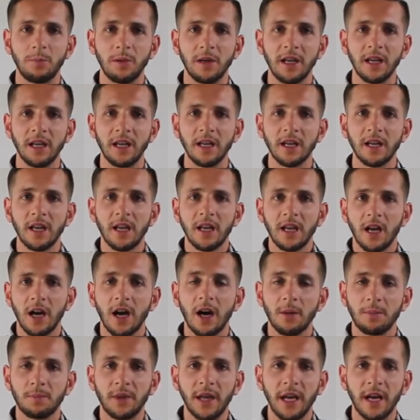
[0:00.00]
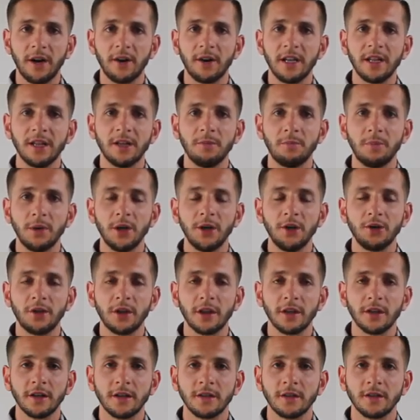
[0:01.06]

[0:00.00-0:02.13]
being up there in the booth?